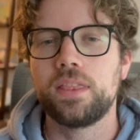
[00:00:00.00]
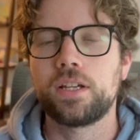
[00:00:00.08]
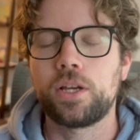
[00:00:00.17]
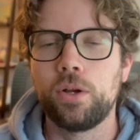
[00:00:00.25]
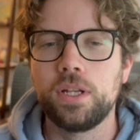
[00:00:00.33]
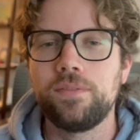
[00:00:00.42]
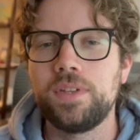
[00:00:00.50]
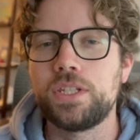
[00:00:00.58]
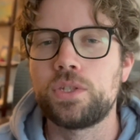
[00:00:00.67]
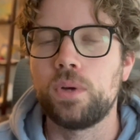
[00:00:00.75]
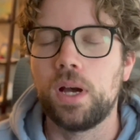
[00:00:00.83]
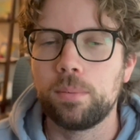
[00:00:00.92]
the COTI
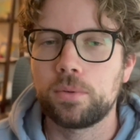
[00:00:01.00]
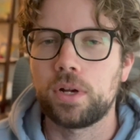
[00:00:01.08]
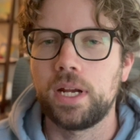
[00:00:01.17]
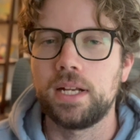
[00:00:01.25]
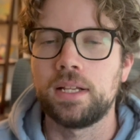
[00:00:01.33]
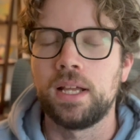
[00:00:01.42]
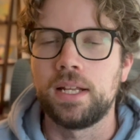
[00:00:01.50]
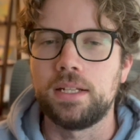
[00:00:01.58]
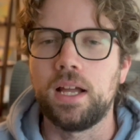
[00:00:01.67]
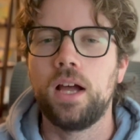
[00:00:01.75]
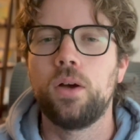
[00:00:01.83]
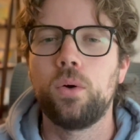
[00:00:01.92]
V2 upgrade,
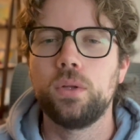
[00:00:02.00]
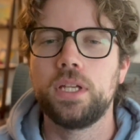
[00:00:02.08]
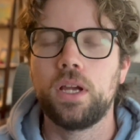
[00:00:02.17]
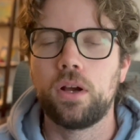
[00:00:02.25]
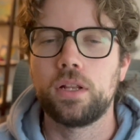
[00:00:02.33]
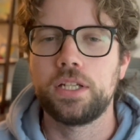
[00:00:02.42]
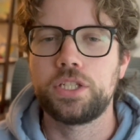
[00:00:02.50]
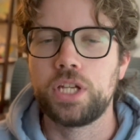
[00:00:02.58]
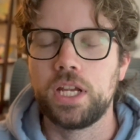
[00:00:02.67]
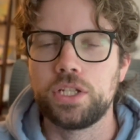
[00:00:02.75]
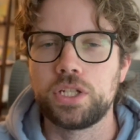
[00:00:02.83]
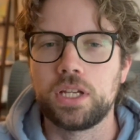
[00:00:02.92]
not only are they
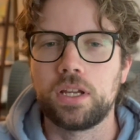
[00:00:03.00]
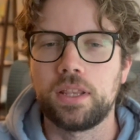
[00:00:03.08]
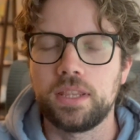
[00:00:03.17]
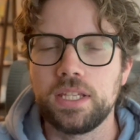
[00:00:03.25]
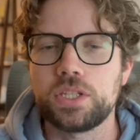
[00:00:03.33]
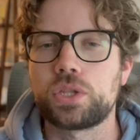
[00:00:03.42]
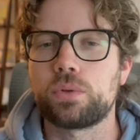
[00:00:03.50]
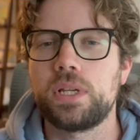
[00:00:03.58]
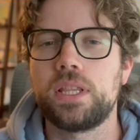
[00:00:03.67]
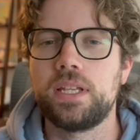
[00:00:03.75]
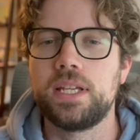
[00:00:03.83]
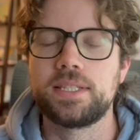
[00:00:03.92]
changing these 3
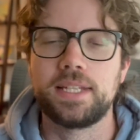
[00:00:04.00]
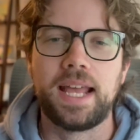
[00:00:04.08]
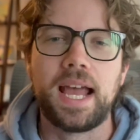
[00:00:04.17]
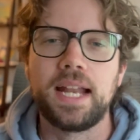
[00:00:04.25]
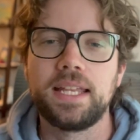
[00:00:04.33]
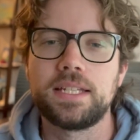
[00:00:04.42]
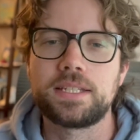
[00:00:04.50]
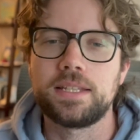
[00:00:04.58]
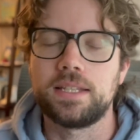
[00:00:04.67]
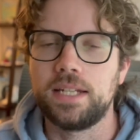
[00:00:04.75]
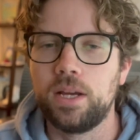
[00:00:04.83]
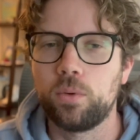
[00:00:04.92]
things and adding it to
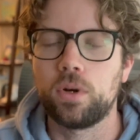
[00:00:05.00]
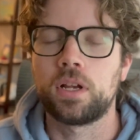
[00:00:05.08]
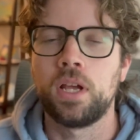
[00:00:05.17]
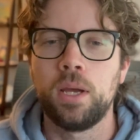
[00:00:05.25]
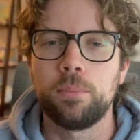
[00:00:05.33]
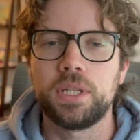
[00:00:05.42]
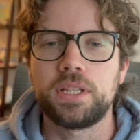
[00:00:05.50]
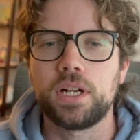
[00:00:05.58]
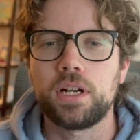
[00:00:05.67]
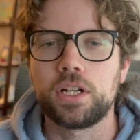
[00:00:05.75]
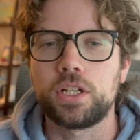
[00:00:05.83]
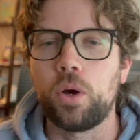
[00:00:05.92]
the network, but
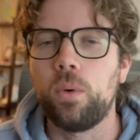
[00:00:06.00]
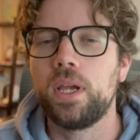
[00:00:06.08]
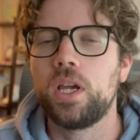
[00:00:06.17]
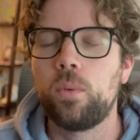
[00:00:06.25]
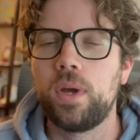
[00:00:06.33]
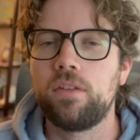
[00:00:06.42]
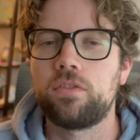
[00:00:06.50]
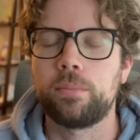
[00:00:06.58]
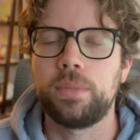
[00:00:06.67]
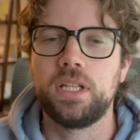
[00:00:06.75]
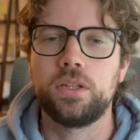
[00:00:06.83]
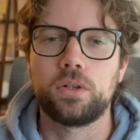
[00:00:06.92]
they're going away from
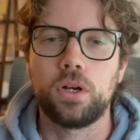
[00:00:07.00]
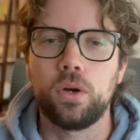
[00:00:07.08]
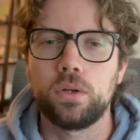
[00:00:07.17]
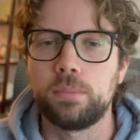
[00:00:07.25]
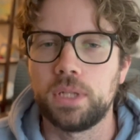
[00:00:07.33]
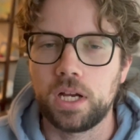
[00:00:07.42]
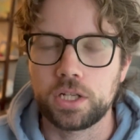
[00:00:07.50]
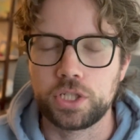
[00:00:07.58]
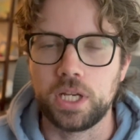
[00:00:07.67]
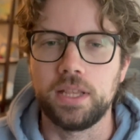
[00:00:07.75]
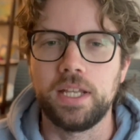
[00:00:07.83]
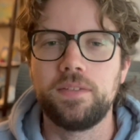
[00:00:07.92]
being their own
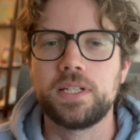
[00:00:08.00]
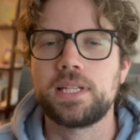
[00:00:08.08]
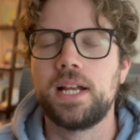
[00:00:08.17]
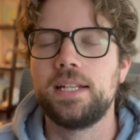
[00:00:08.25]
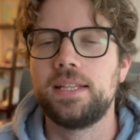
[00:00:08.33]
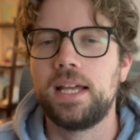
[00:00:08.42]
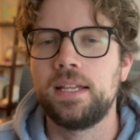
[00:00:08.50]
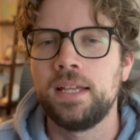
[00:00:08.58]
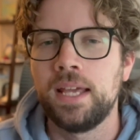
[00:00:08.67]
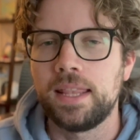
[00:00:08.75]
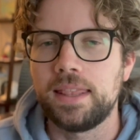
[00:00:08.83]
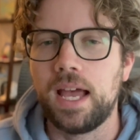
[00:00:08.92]
blockchain. They've decided that
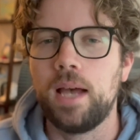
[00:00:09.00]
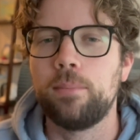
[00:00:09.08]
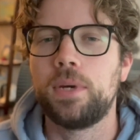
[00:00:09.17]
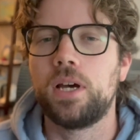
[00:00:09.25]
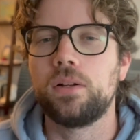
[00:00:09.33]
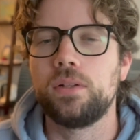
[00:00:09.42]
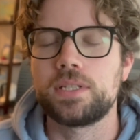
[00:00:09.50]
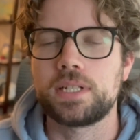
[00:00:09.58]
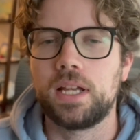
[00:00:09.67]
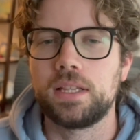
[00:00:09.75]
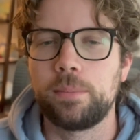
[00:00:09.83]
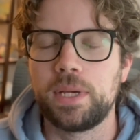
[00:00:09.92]
that model is
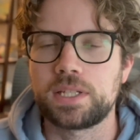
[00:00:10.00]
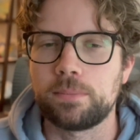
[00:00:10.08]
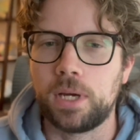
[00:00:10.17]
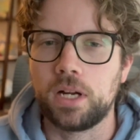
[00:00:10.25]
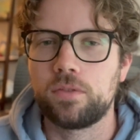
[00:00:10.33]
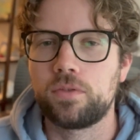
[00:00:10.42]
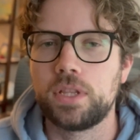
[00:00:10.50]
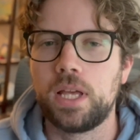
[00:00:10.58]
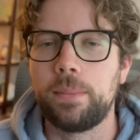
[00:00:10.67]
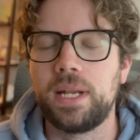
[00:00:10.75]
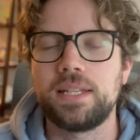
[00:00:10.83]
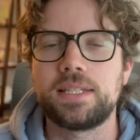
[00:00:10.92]
not the best model for
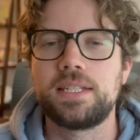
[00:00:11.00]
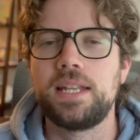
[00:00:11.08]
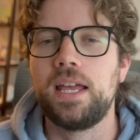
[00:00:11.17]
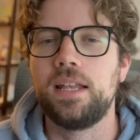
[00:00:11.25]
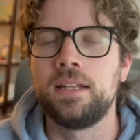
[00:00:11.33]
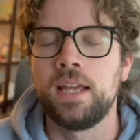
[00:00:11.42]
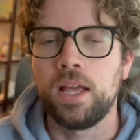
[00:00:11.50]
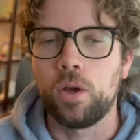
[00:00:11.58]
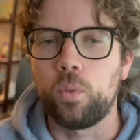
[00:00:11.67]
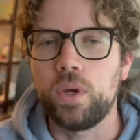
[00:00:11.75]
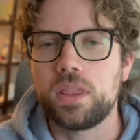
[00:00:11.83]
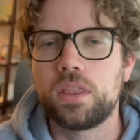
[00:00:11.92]
them, and instead,
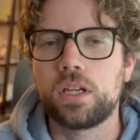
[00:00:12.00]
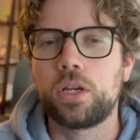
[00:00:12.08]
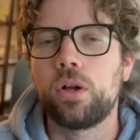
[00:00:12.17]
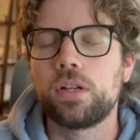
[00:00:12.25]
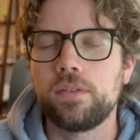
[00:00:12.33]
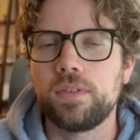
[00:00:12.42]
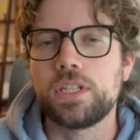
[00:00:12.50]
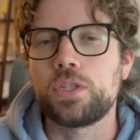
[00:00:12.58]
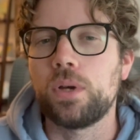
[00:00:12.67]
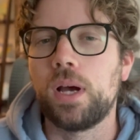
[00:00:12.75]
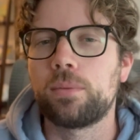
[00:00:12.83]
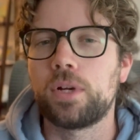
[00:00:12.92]
with the COTI
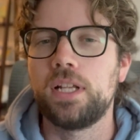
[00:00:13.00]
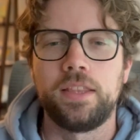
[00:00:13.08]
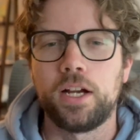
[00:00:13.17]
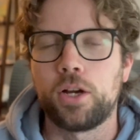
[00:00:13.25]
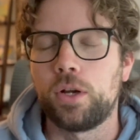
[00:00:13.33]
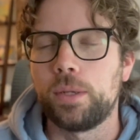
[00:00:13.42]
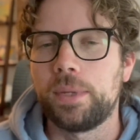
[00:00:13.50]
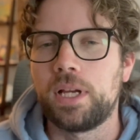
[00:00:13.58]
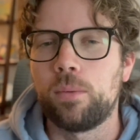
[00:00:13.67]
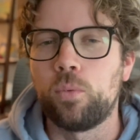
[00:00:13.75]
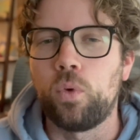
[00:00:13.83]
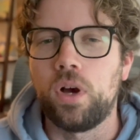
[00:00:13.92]
V2 upgrade, they're going to
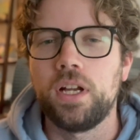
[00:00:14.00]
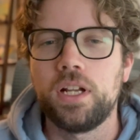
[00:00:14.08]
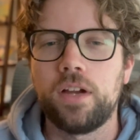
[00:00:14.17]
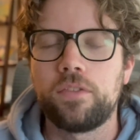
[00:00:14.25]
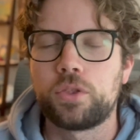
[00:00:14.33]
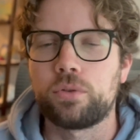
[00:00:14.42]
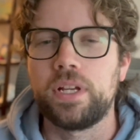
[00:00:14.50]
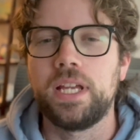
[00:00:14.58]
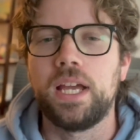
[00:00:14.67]
become one of 3